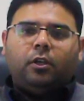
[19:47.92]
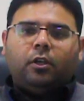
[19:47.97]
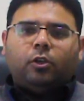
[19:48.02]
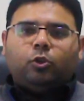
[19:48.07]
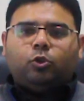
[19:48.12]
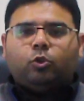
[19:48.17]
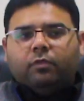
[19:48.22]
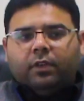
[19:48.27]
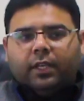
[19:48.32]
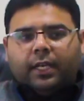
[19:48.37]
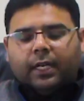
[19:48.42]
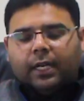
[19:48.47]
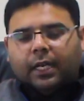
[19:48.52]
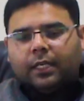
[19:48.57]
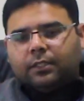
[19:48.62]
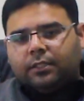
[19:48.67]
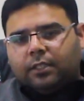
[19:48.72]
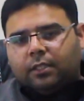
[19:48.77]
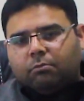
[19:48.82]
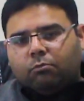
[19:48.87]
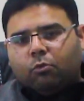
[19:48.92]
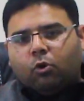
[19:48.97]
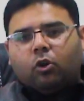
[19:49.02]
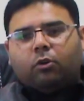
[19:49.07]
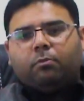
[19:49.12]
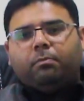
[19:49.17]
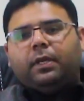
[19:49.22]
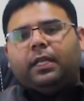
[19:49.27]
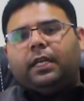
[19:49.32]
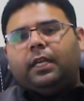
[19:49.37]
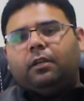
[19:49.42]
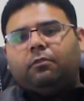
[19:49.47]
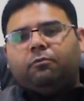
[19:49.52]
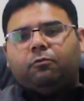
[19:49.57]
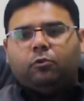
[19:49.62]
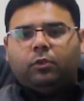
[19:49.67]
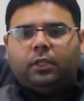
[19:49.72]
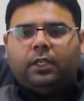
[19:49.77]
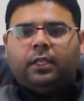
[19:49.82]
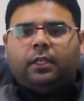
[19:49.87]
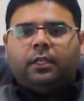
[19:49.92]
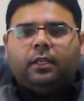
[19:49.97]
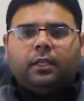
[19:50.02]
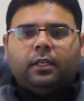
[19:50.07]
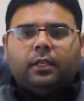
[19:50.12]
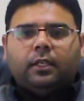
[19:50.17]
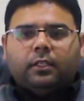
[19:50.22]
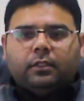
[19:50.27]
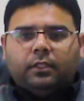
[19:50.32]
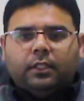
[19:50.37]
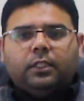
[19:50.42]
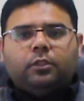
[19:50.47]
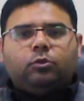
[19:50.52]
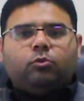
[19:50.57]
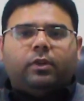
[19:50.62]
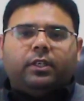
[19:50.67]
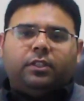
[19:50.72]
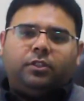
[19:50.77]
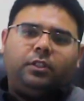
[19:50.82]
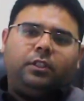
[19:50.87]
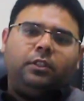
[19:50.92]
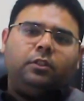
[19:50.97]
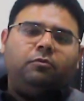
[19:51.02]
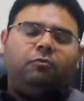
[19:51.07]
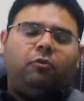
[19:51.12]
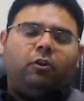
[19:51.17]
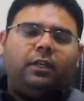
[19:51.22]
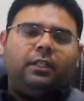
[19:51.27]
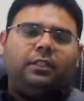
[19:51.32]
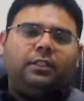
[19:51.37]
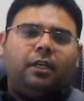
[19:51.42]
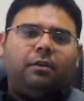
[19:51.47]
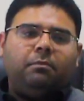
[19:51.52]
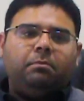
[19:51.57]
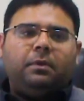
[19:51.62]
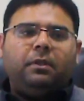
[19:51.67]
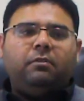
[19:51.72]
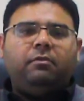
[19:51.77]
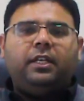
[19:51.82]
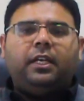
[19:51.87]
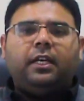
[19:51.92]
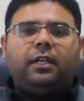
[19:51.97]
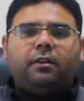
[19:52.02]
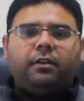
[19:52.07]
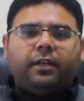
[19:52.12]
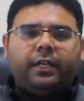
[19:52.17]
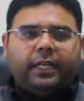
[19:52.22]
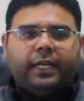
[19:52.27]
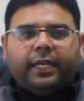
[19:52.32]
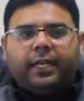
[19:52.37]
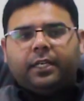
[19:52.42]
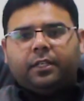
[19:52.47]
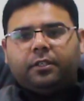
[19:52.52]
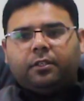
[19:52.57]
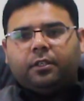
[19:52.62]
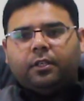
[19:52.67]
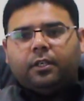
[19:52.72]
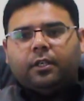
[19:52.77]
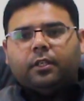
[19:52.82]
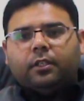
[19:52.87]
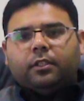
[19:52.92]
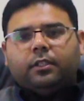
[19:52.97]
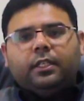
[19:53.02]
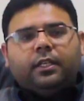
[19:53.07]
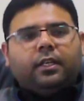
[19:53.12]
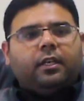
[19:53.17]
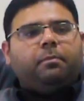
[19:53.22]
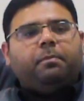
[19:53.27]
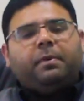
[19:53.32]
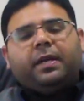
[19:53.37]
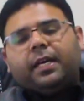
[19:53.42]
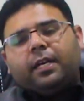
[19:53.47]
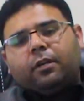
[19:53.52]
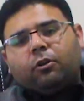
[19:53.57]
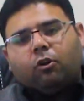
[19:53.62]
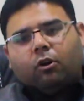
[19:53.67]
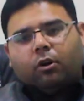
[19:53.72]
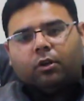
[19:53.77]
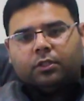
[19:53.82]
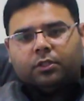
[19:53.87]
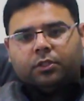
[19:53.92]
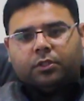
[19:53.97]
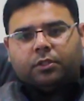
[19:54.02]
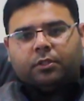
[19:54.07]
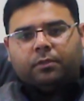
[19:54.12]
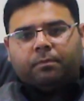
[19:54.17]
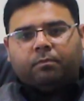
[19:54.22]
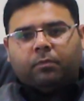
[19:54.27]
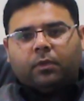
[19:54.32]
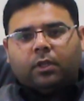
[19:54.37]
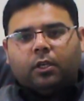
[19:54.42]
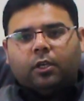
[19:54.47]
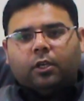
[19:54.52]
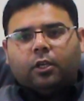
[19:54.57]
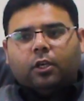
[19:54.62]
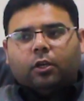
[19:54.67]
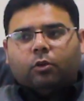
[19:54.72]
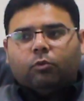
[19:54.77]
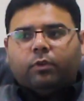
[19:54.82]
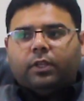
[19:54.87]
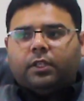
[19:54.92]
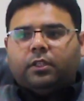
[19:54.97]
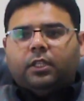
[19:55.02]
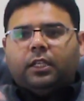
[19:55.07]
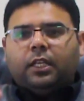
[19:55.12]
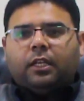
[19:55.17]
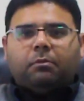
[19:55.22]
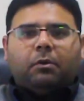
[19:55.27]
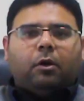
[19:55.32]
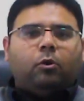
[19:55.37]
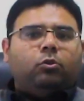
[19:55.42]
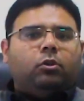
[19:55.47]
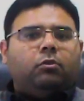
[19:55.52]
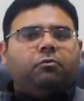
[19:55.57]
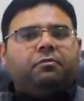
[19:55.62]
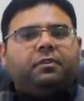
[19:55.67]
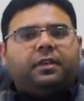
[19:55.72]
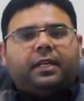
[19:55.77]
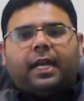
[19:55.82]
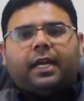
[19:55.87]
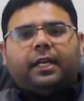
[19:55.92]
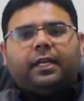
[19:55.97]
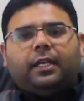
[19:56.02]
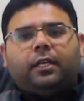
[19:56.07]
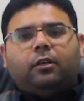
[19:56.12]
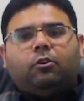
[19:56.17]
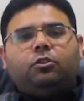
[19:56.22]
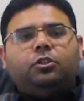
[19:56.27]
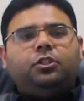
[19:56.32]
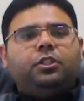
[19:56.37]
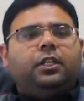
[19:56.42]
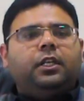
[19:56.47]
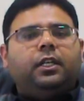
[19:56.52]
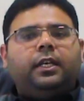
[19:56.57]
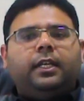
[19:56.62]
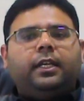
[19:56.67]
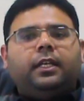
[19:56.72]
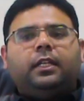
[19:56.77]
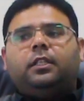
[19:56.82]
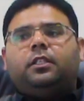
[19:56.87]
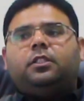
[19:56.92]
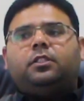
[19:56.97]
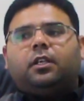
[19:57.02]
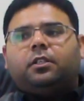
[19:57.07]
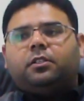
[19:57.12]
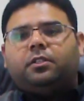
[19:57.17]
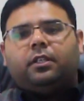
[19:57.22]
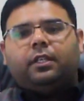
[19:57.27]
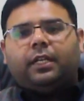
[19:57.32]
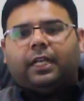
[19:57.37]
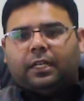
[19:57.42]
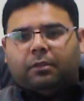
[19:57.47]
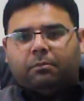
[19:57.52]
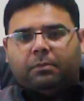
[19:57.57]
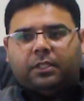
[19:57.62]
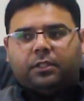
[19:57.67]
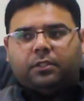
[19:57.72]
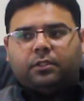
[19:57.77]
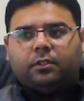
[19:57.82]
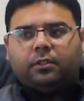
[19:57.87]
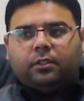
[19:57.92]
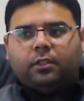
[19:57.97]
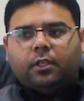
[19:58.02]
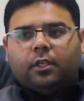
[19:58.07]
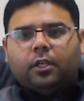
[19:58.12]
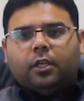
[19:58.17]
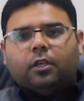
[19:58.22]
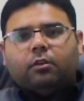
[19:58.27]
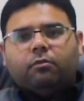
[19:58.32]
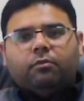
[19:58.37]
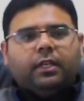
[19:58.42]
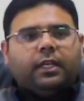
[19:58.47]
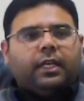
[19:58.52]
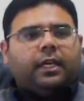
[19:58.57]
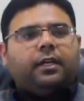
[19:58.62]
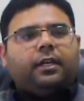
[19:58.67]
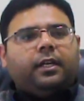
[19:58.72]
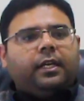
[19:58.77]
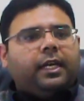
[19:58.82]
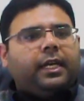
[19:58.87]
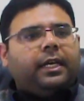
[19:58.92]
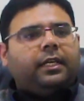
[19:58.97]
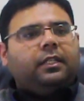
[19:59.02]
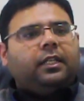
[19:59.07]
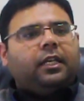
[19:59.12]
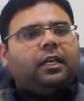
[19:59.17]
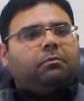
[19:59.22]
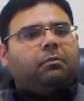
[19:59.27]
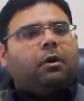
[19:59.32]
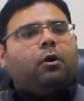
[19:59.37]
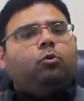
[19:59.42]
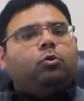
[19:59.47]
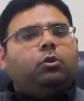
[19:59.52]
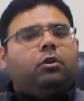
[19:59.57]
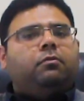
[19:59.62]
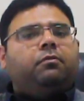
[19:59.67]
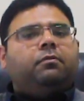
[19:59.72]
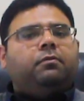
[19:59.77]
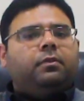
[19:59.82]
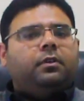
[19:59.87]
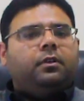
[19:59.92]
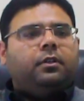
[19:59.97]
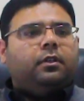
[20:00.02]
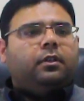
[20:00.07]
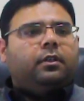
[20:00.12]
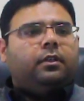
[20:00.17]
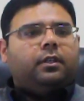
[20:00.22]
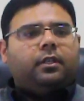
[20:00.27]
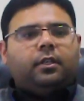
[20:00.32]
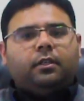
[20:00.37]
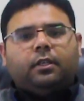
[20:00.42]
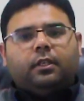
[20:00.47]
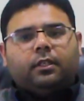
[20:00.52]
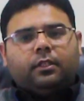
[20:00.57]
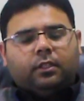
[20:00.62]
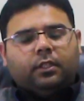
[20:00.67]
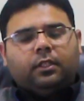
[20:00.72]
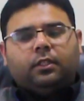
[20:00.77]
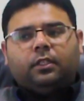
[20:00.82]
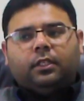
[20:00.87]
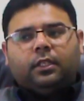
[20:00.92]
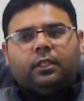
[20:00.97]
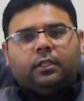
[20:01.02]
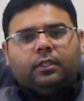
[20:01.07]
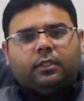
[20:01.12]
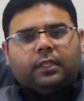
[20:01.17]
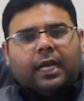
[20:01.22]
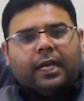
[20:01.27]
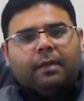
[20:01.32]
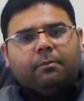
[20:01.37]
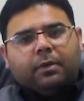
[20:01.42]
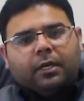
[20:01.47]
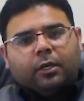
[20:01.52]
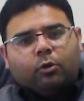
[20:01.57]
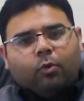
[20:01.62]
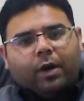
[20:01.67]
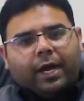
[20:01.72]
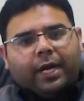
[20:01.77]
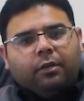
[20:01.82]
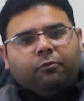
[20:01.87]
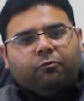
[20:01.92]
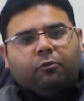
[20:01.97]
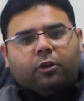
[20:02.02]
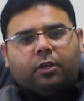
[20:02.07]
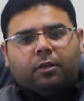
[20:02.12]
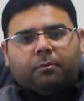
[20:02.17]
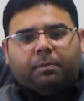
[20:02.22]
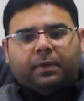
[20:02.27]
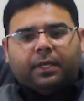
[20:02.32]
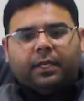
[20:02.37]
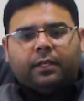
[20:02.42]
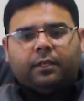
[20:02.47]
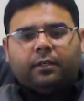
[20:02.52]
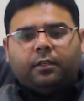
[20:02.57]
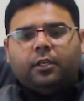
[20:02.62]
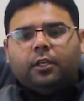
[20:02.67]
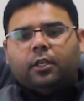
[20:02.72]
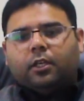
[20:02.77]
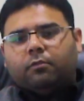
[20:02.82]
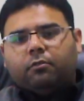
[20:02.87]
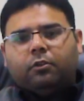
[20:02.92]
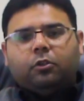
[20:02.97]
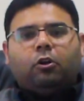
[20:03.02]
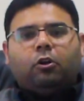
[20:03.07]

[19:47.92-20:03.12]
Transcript: So we can answer more meaningfully these questions. For example, we can relate the repair cost with the amount of cracking or yielding in the structural elements. We can relate the amount of the time required for repair with